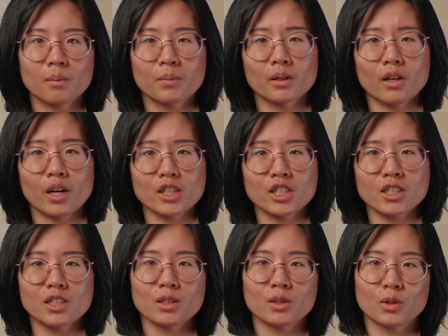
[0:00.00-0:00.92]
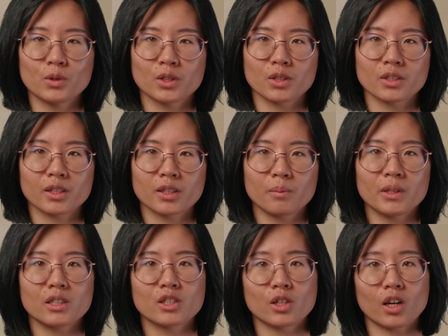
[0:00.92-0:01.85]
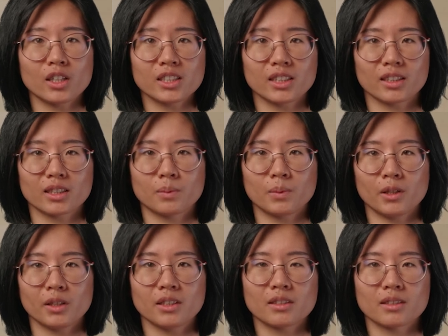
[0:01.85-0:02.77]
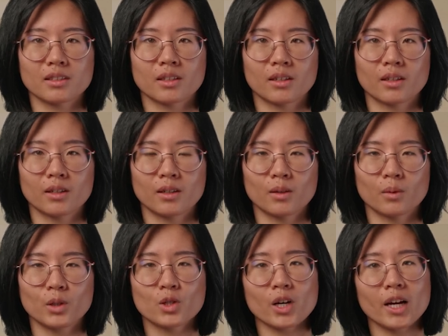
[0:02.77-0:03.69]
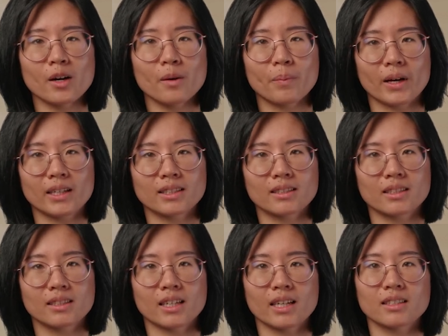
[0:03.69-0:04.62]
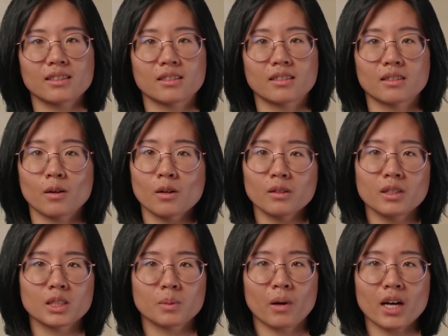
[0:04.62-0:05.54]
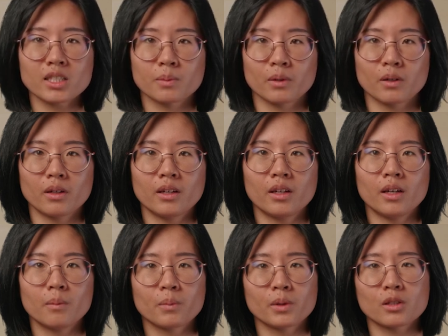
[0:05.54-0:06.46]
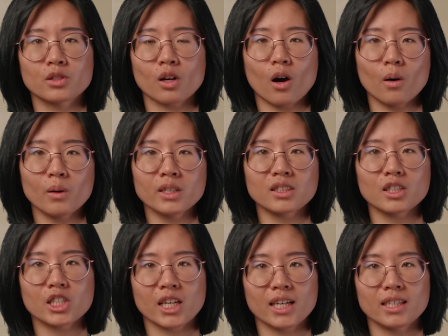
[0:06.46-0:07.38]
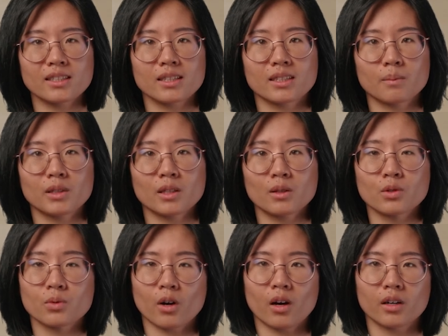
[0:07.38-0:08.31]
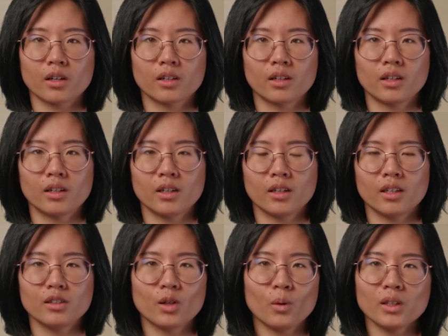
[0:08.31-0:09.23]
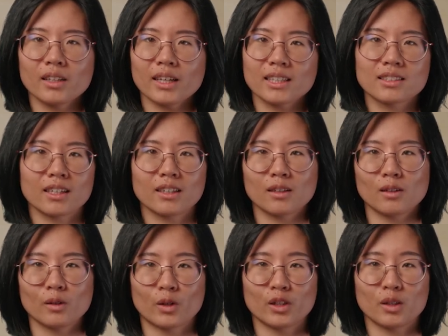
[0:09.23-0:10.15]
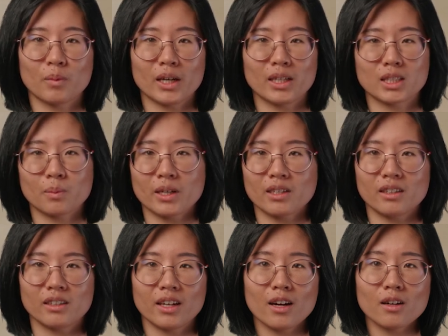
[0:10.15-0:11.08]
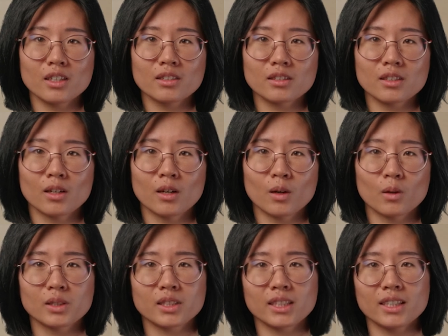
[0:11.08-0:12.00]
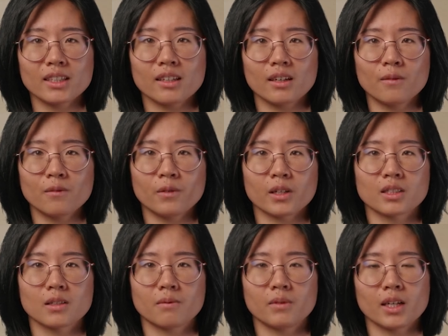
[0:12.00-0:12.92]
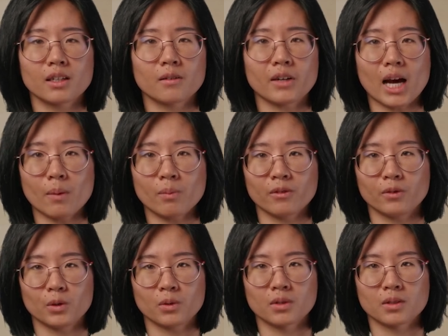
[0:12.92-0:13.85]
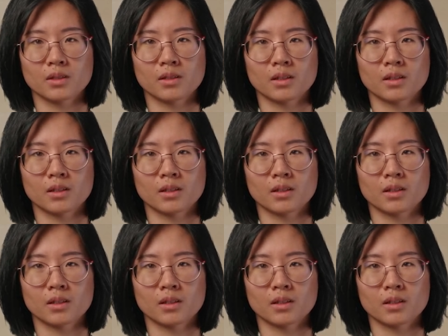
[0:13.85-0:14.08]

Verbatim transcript: but launching to users can be a daunting experience. We try our best to test as thoroughly as possible, but there's always a chance that something goes wrong, and no one likes getting alerted by a spike in errors or seeing an influx of negative app reviews.